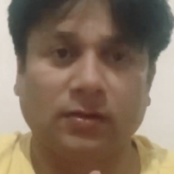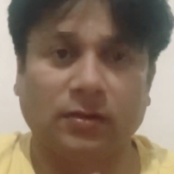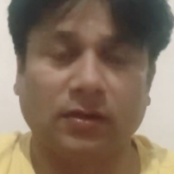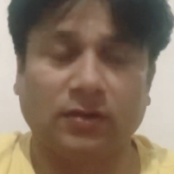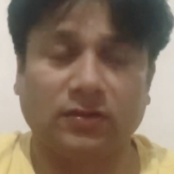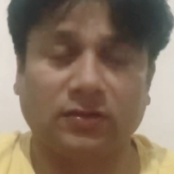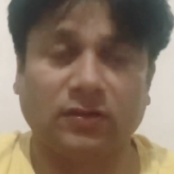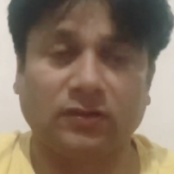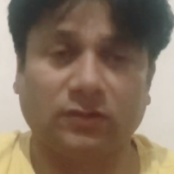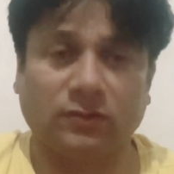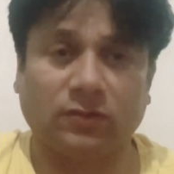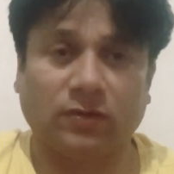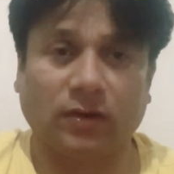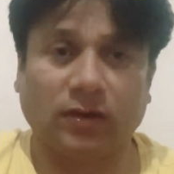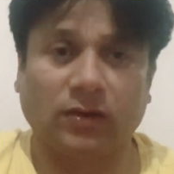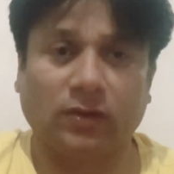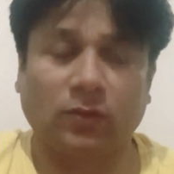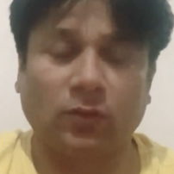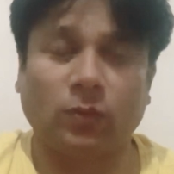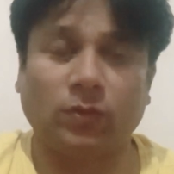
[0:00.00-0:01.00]
It is
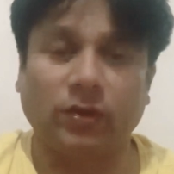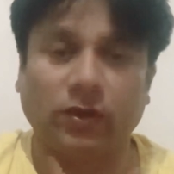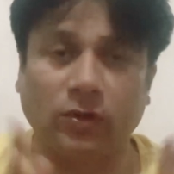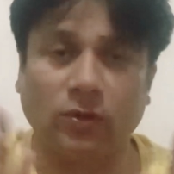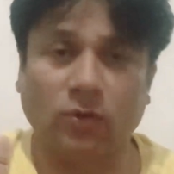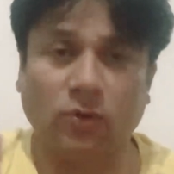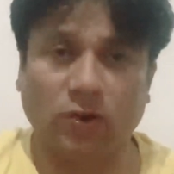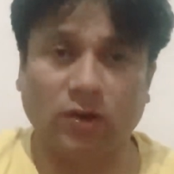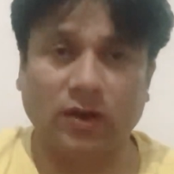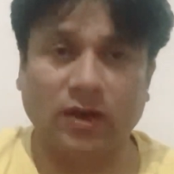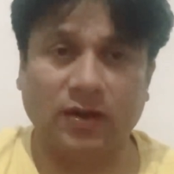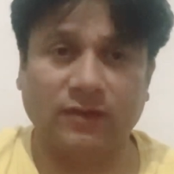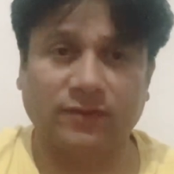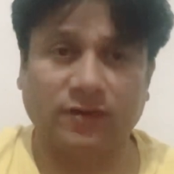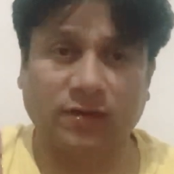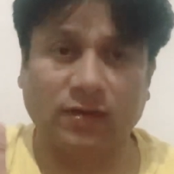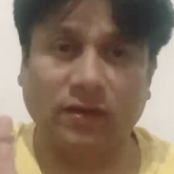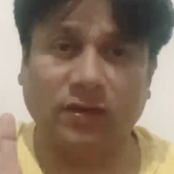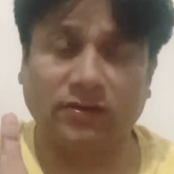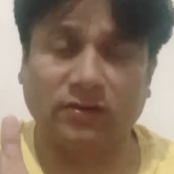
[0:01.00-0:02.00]
right. We all have
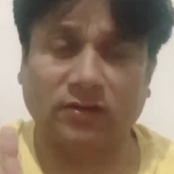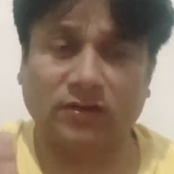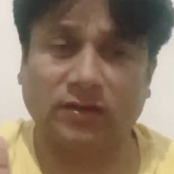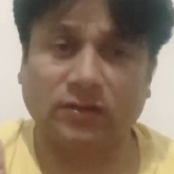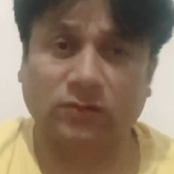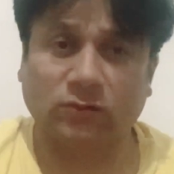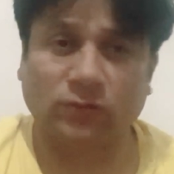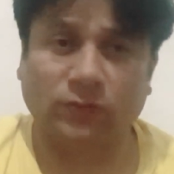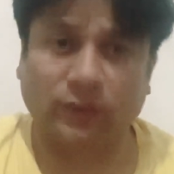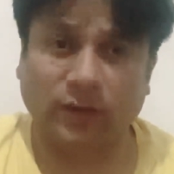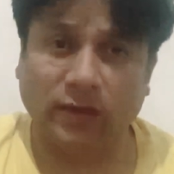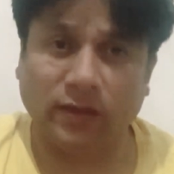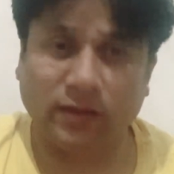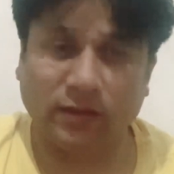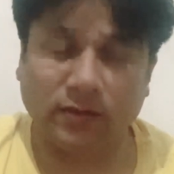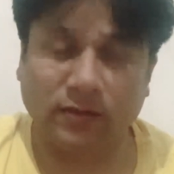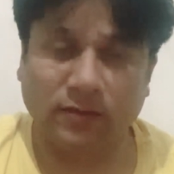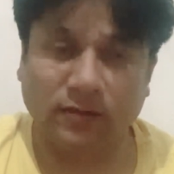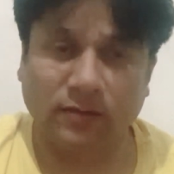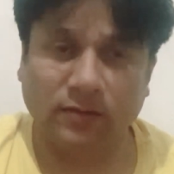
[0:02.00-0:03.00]
our intellect to
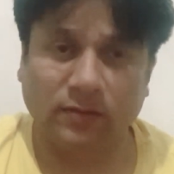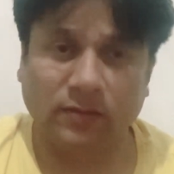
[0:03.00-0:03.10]
think